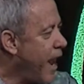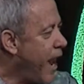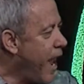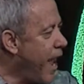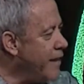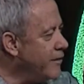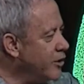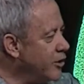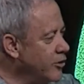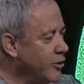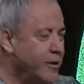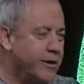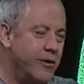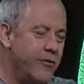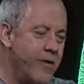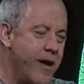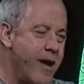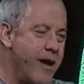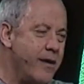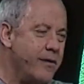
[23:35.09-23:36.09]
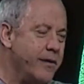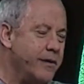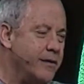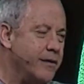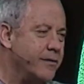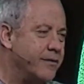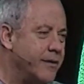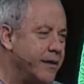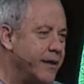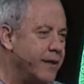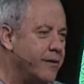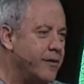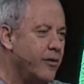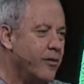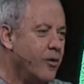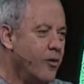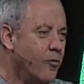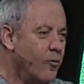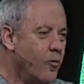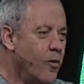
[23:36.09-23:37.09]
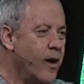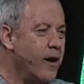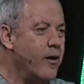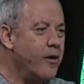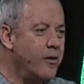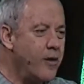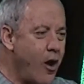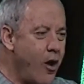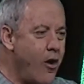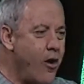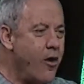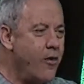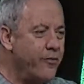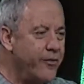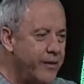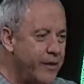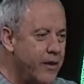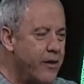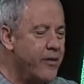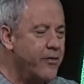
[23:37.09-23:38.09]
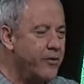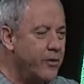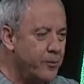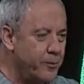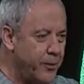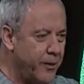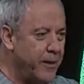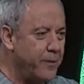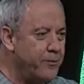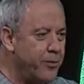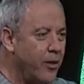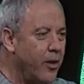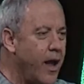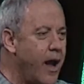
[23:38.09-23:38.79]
and you look around and you think, where are all the other people?